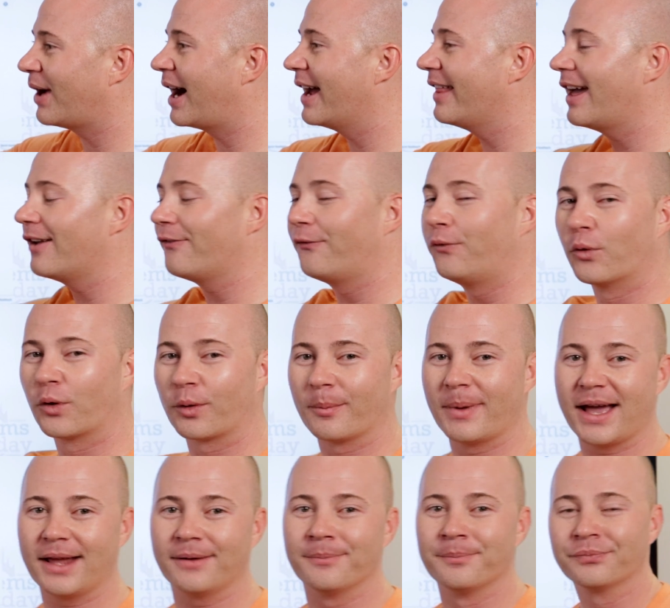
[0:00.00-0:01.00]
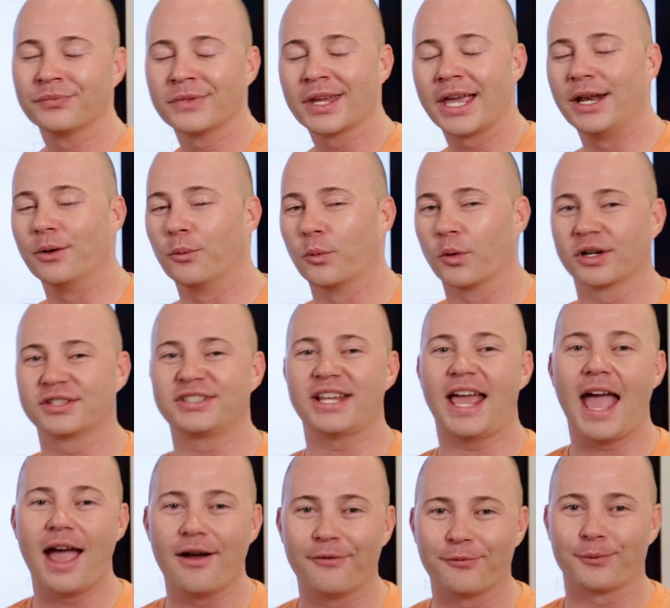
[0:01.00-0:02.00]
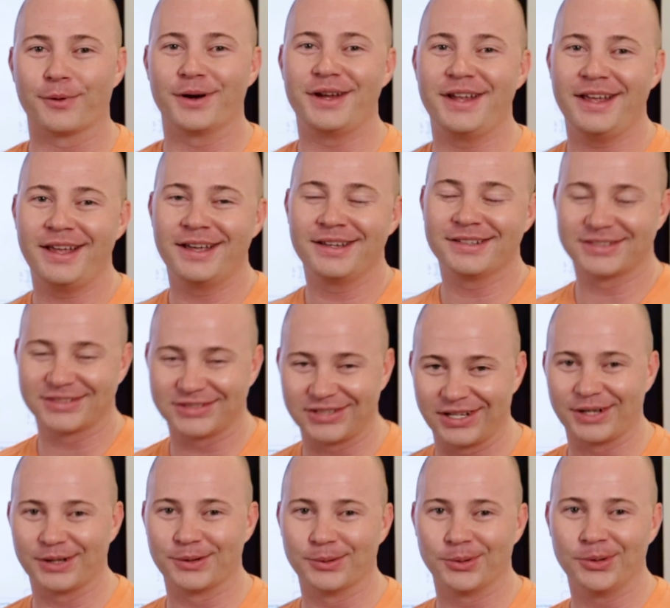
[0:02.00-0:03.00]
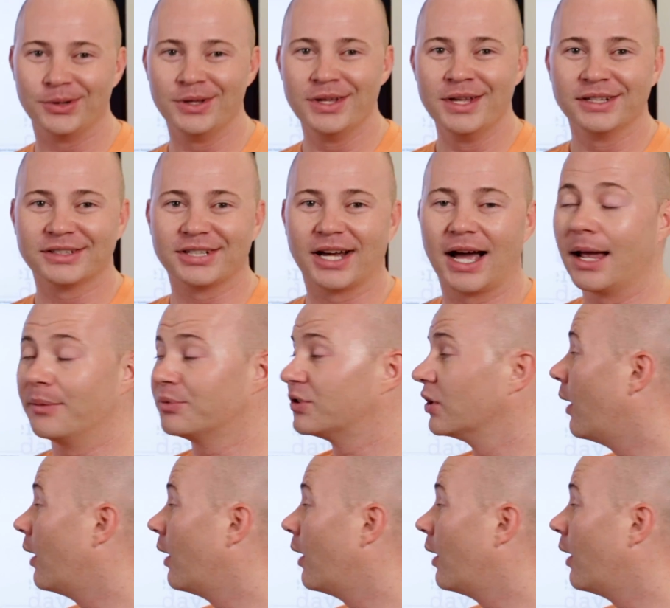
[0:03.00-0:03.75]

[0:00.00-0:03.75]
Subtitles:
by that format, and it works every single time.